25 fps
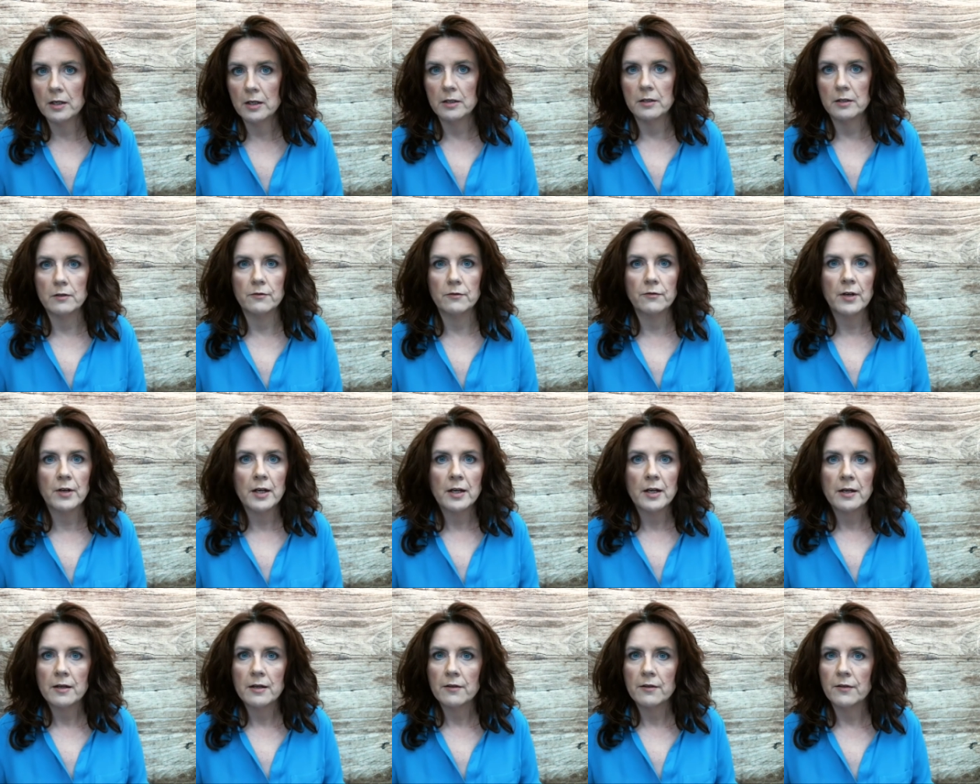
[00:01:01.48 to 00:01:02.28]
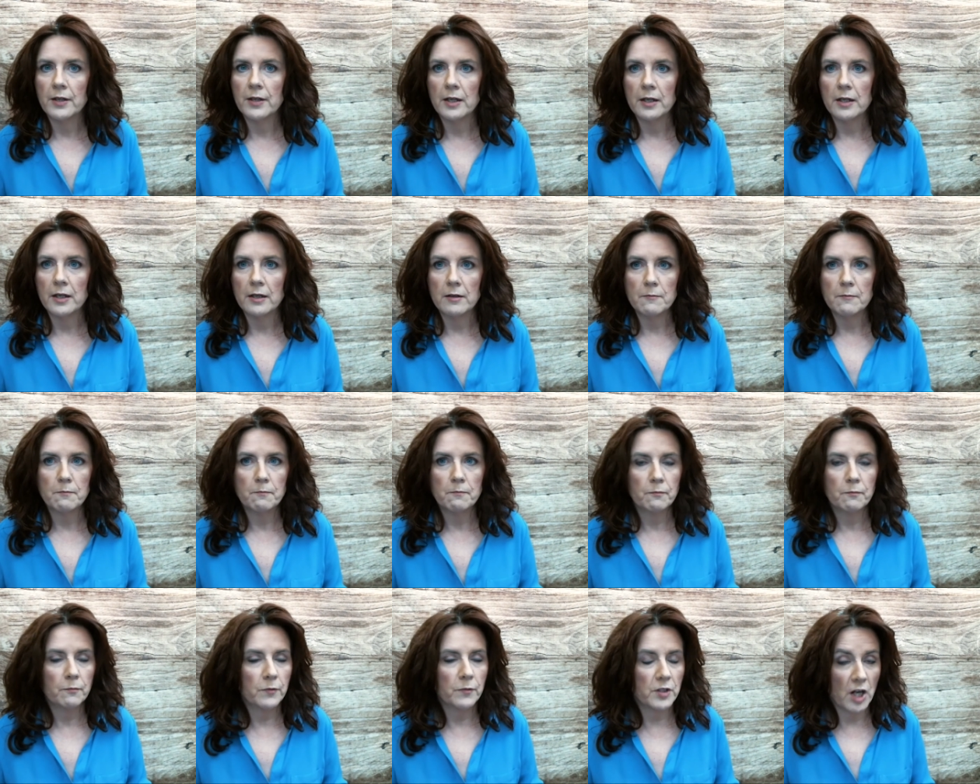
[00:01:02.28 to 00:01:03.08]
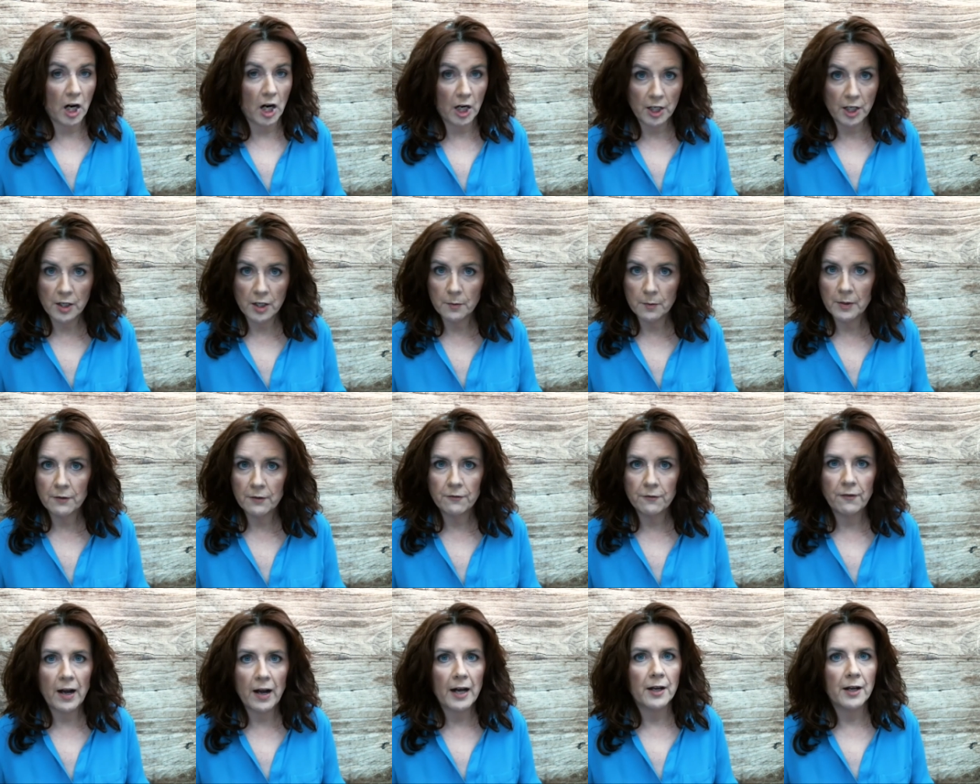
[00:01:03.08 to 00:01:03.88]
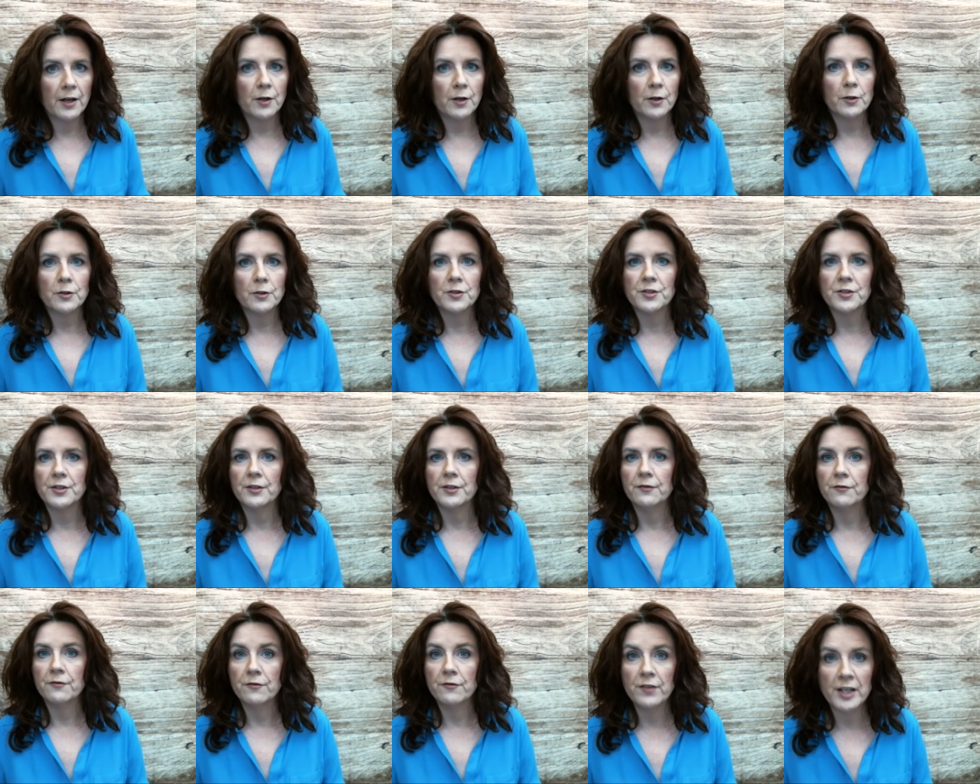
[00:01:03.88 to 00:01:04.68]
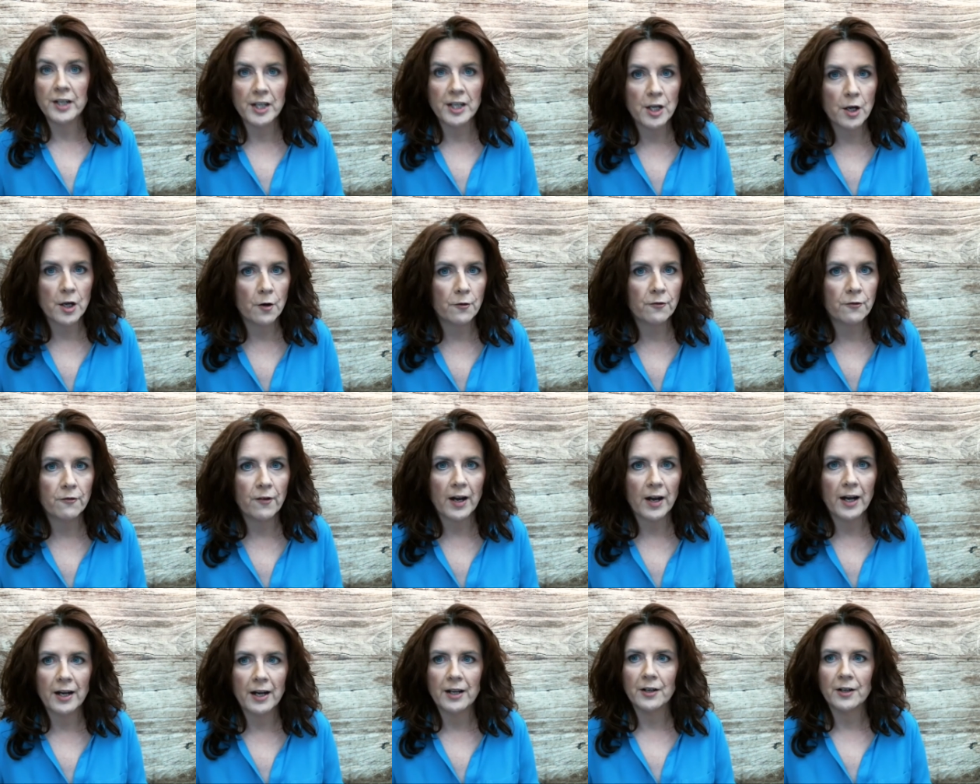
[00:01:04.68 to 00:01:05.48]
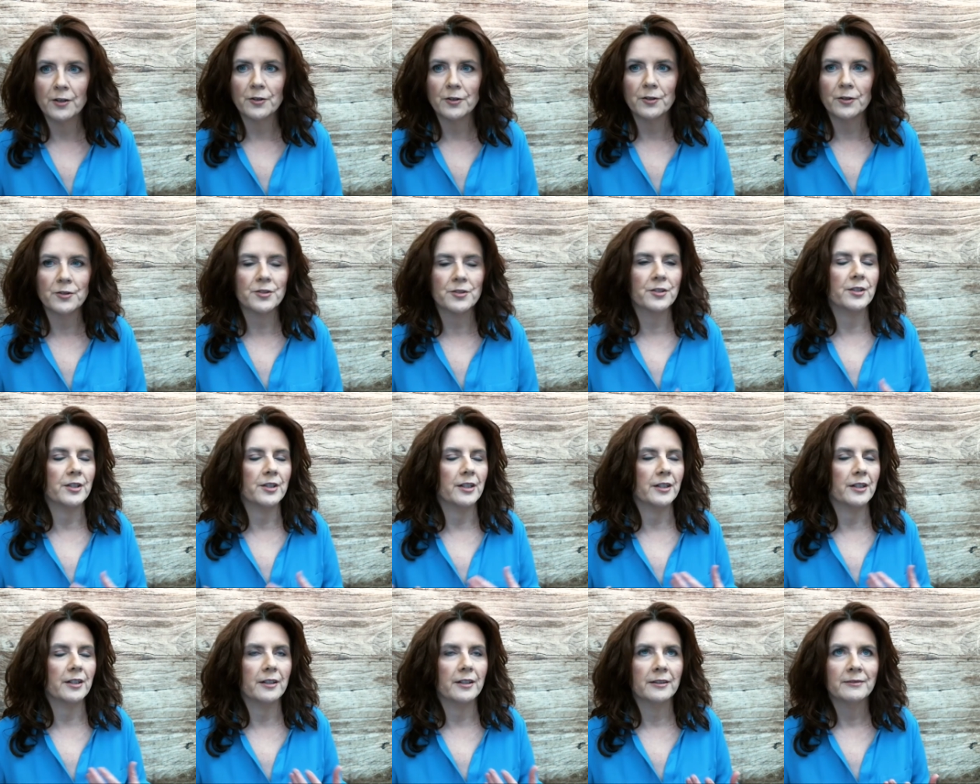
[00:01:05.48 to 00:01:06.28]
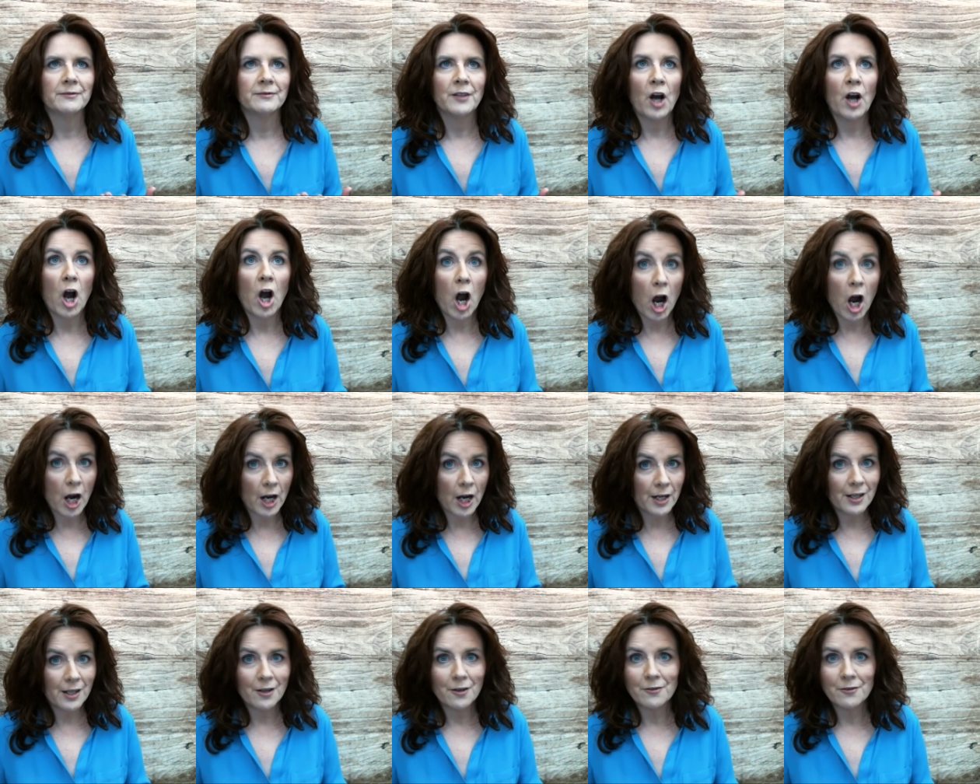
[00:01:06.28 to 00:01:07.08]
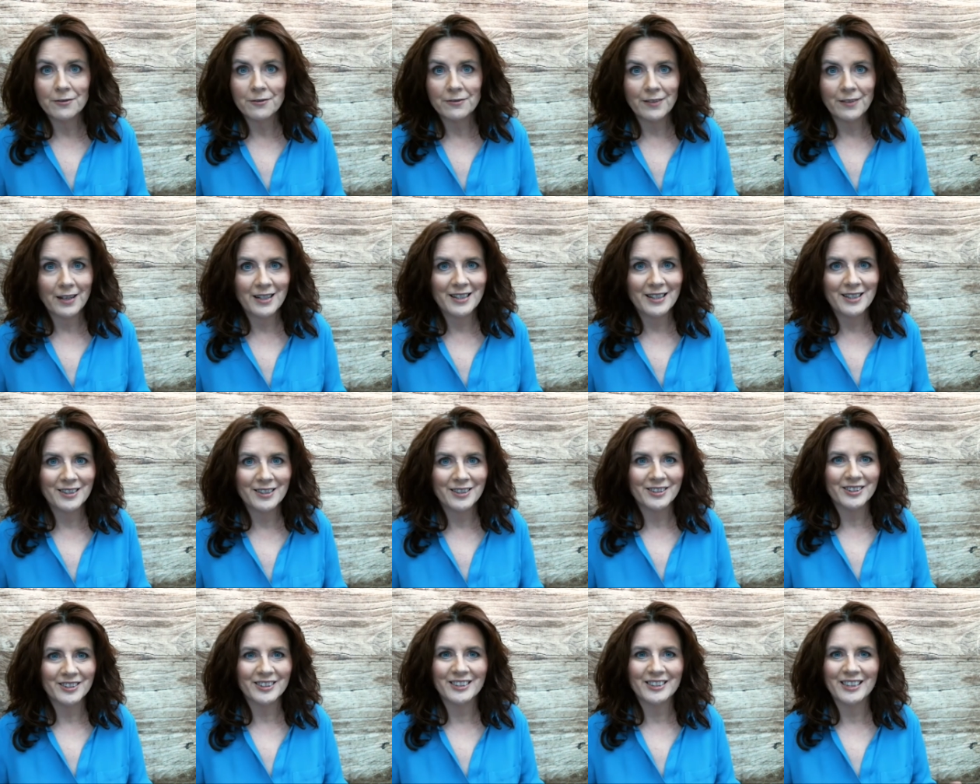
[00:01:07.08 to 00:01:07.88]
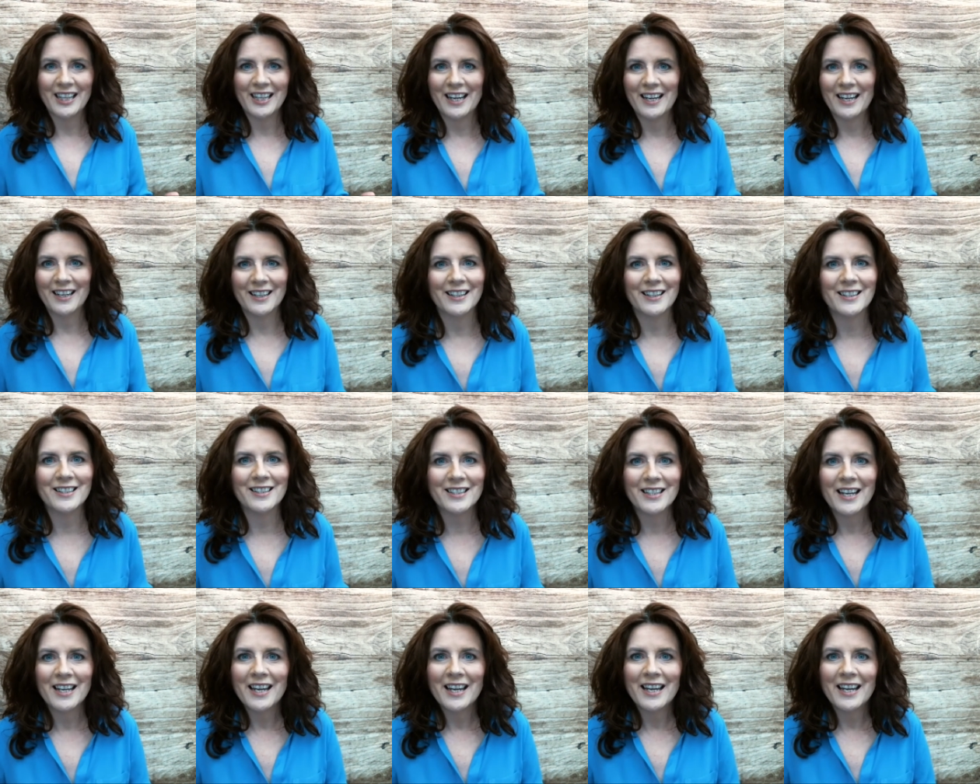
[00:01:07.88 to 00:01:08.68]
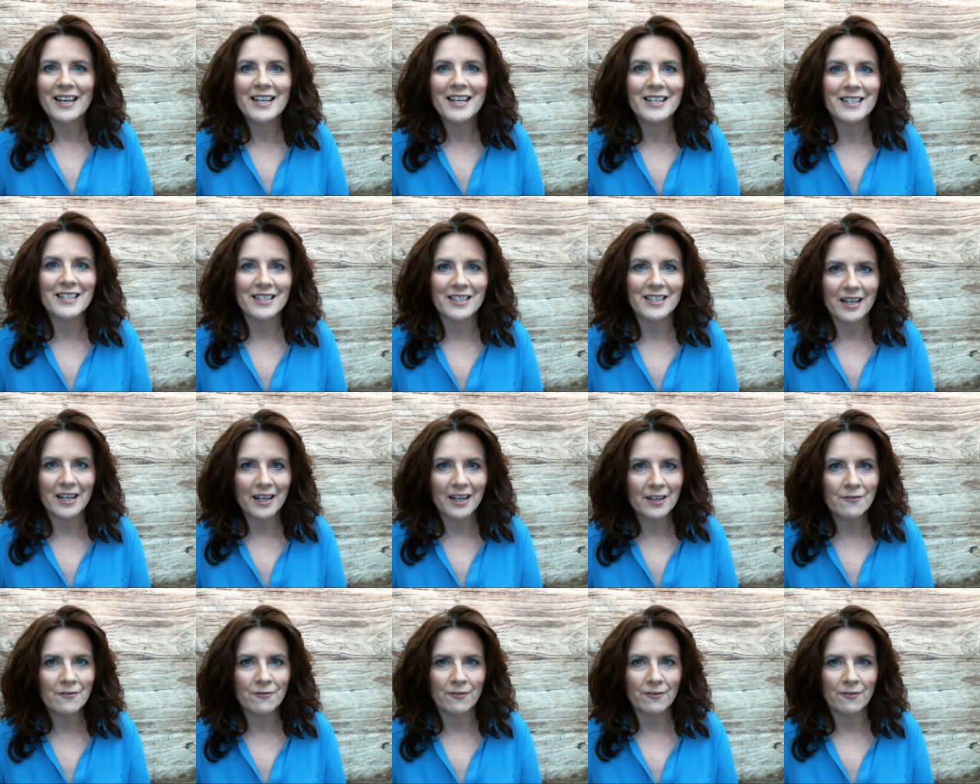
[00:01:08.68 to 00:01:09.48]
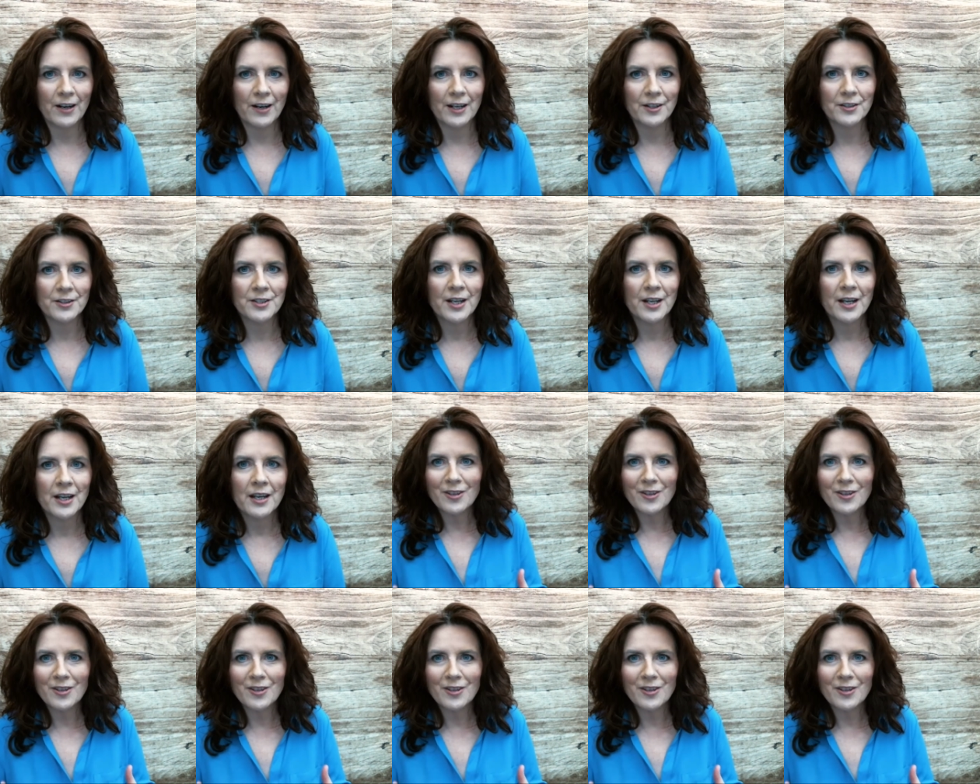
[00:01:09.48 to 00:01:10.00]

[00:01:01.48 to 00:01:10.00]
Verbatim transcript: of the document files, the video files, the audio files, and any design files.